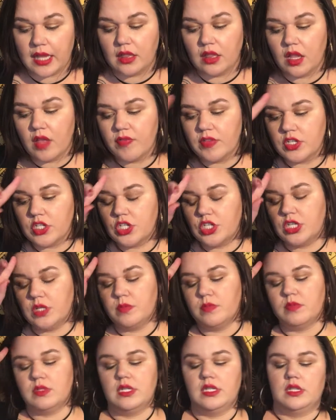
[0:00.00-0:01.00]
I love that
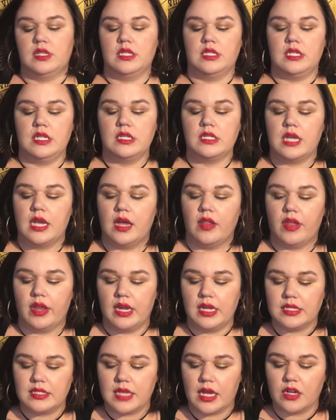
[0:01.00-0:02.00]
she did the detail
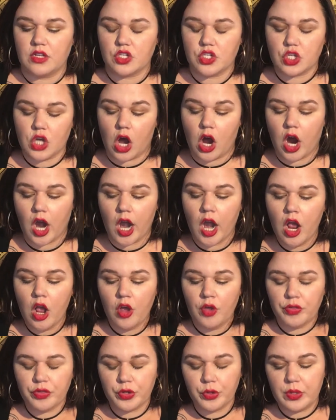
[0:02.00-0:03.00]
that he's got a scar
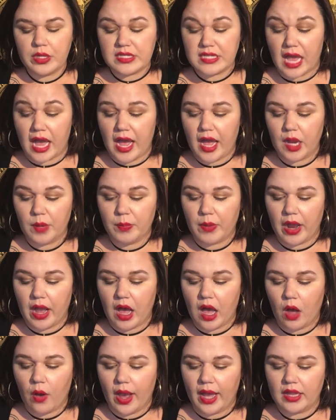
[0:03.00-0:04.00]
through his
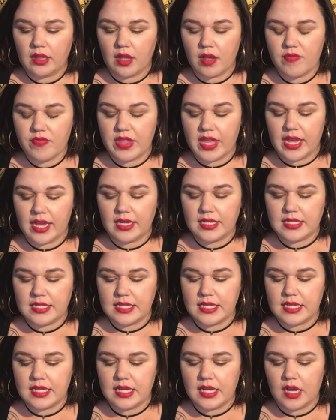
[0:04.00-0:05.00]
eyebrow. I love the
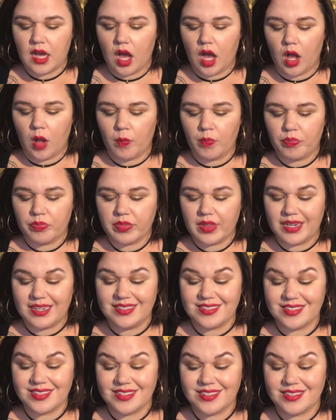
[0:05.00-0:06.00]
idea that
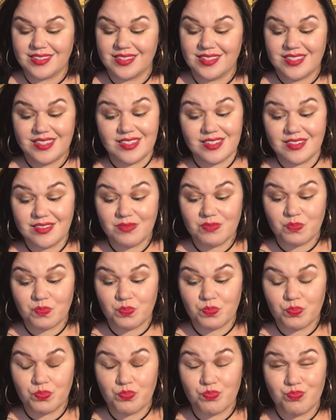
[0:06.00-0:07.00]
he's still
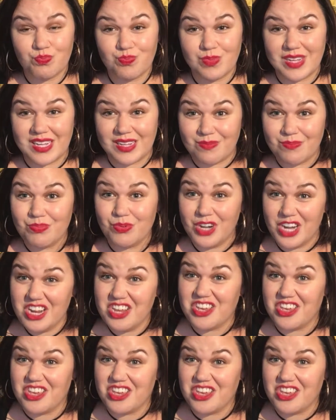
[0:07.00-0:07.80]
pretty